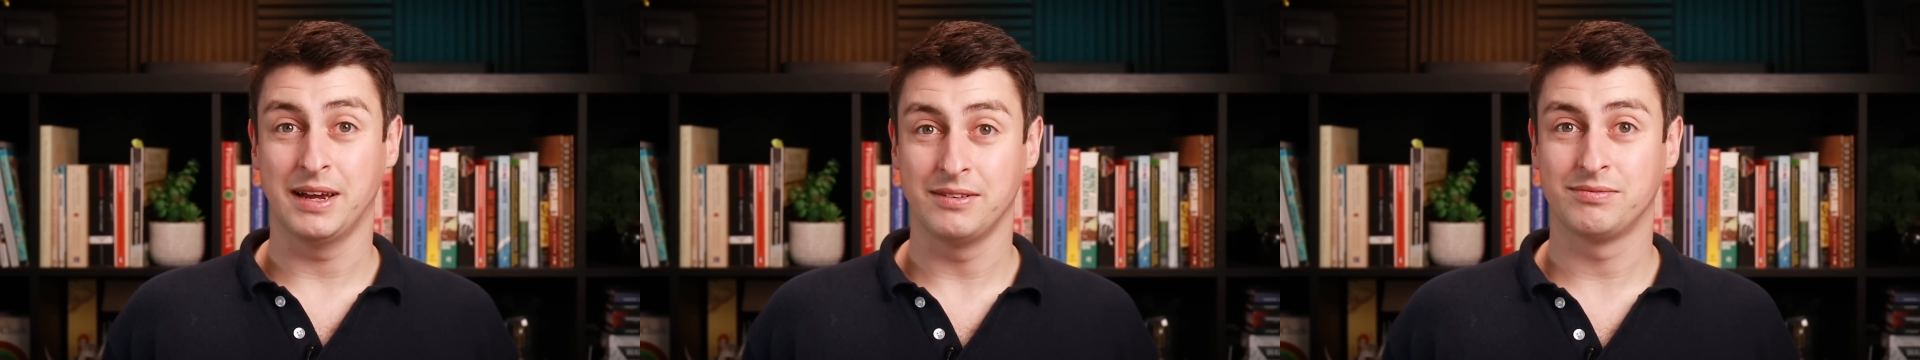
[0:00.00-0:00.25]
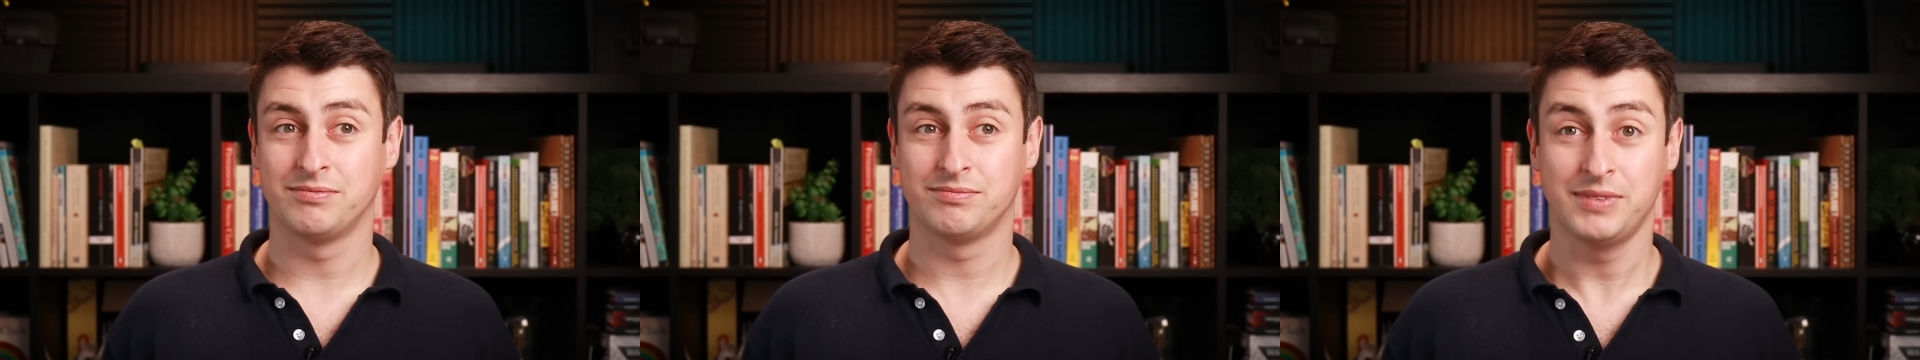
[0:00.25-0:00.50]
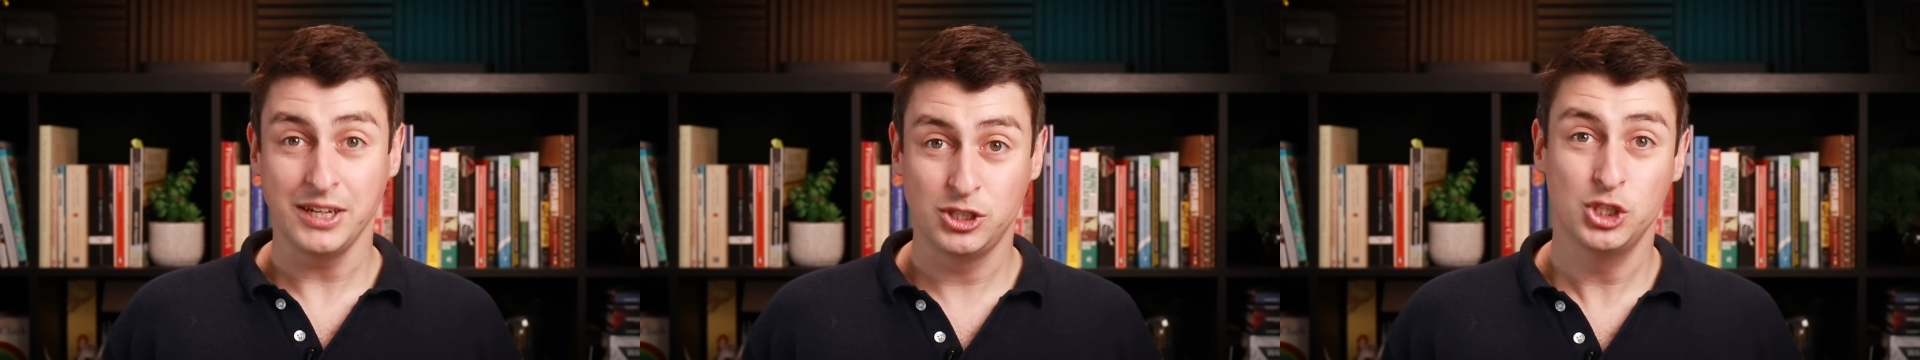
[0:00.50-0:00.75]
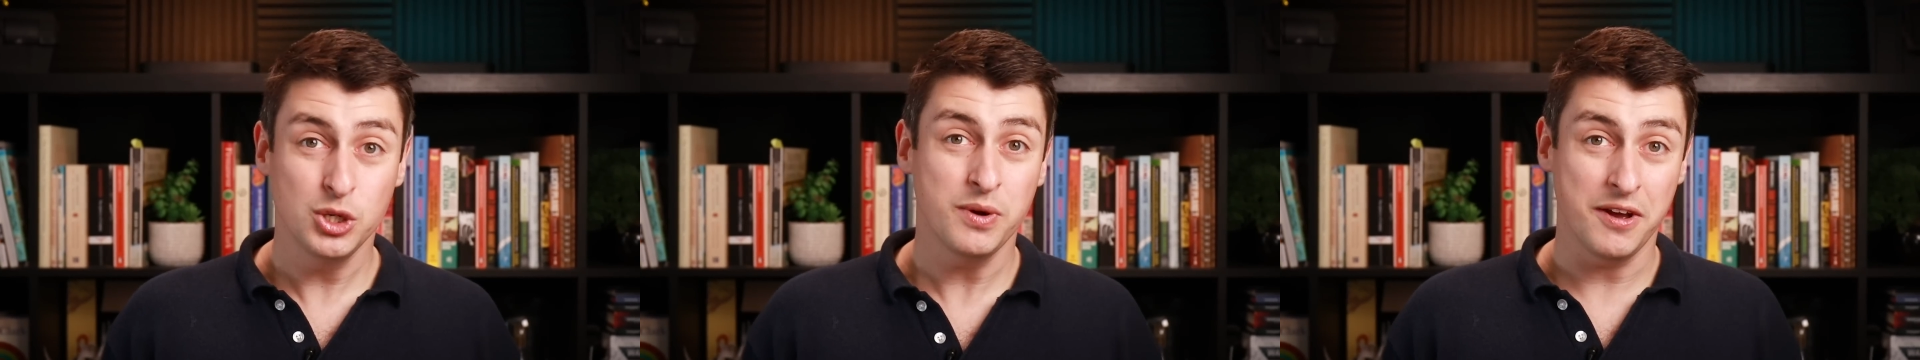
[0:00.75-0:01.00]
and they
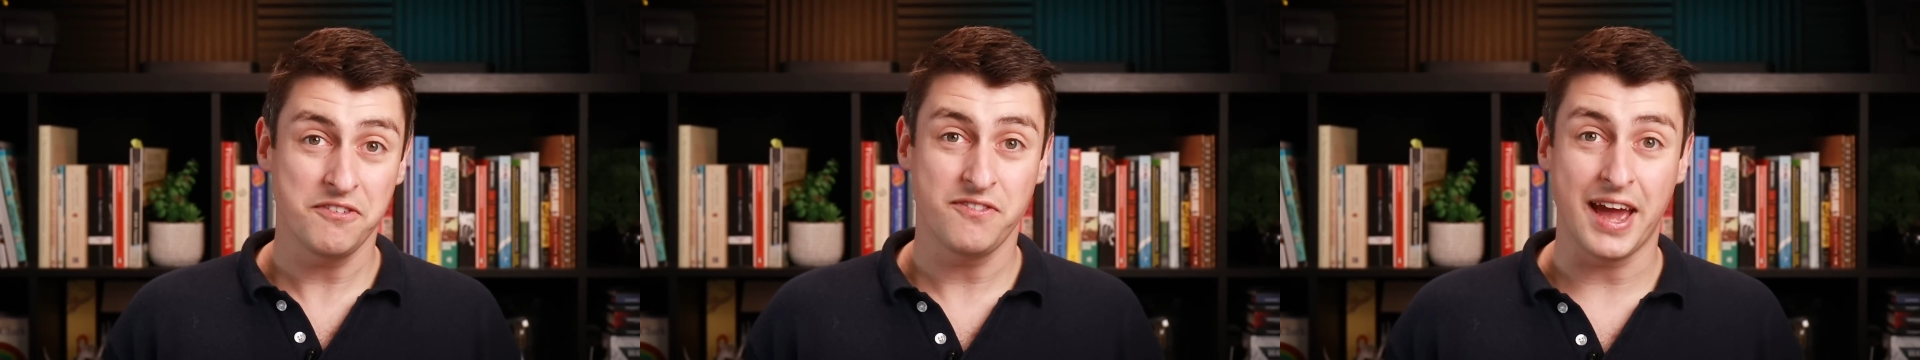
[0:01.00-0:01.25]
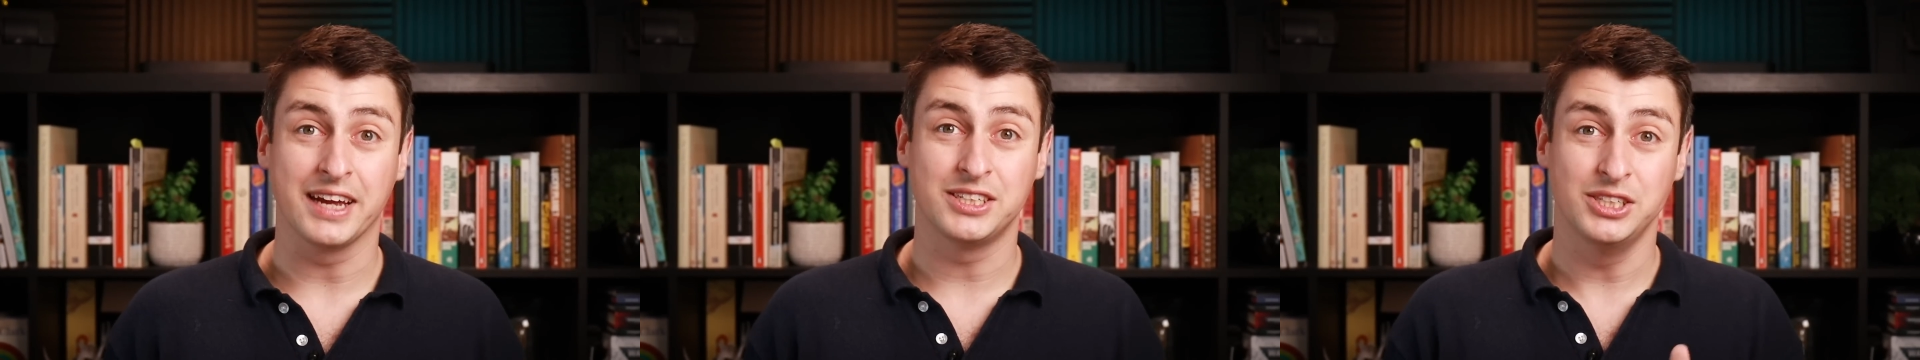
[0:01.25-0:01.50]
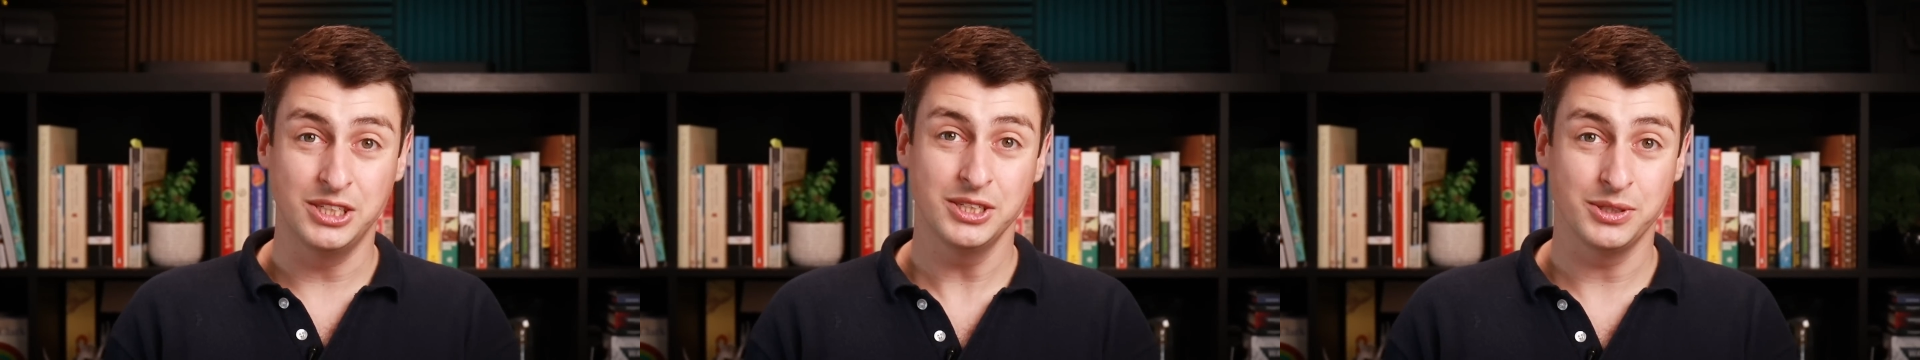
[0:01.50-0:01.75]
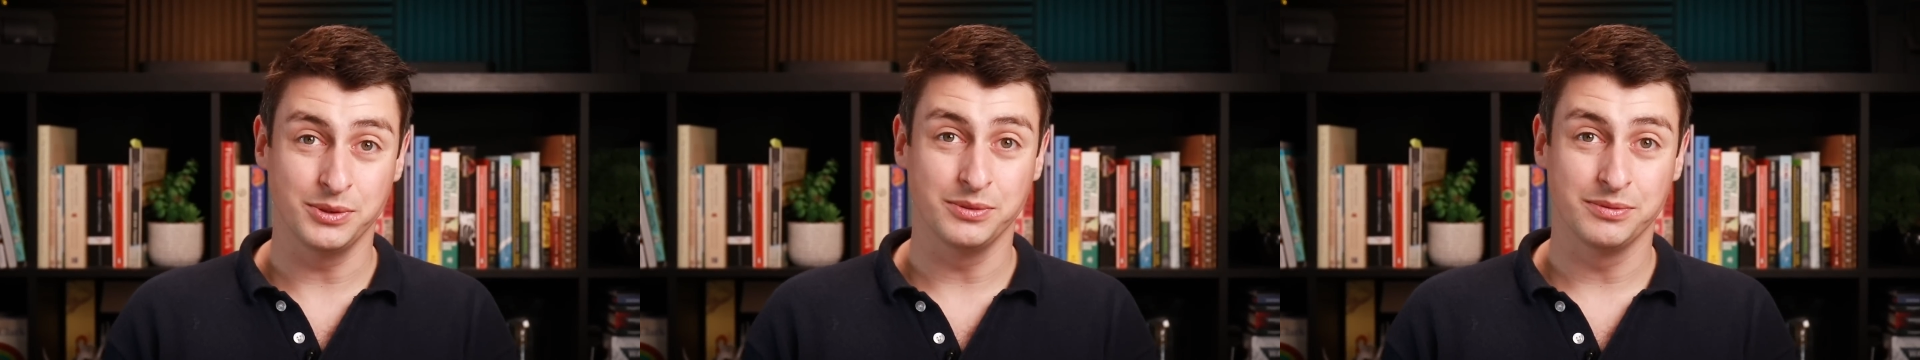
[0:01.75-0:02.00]
do affect
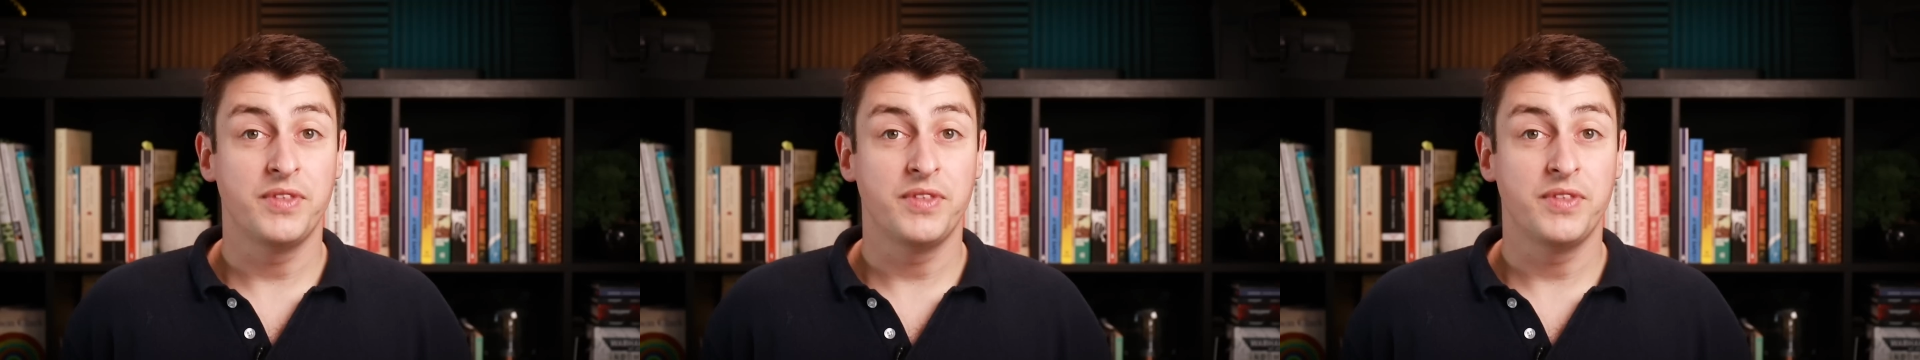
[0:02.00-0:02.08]
you.